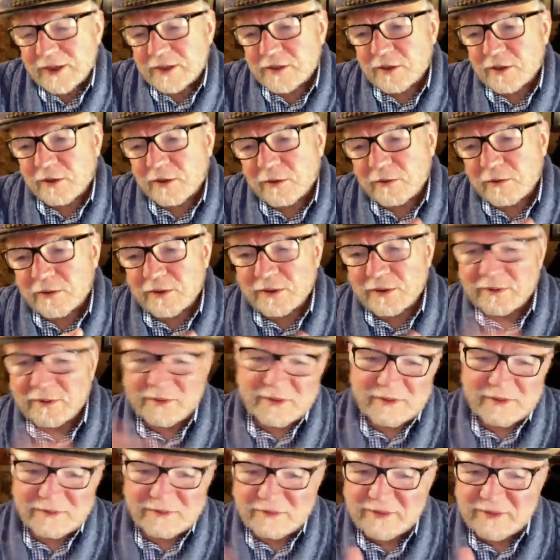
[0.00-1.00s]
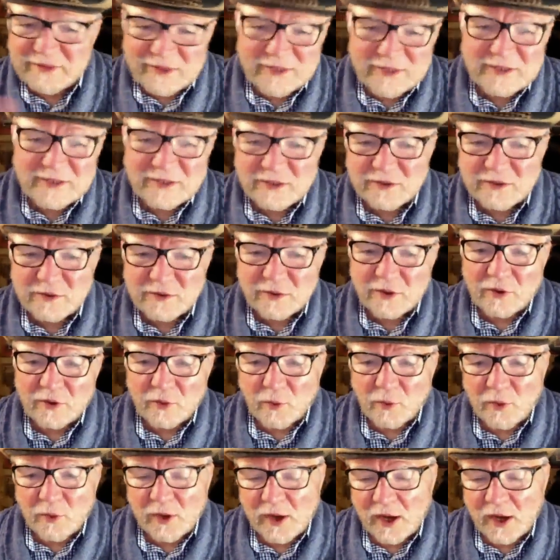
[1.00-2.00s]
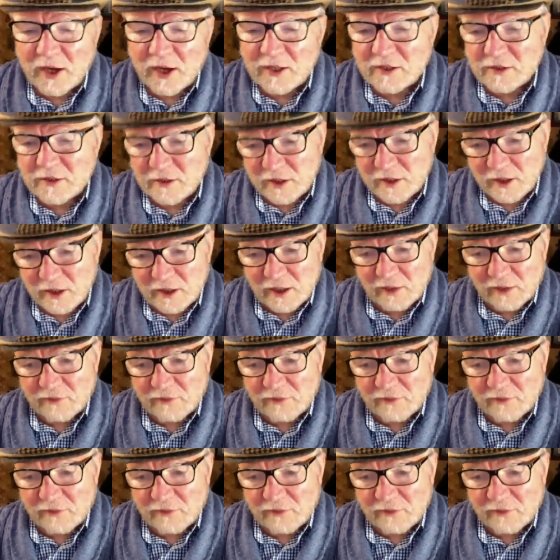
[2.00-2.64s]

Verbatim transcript: so I mean, this is sort of the way I see it.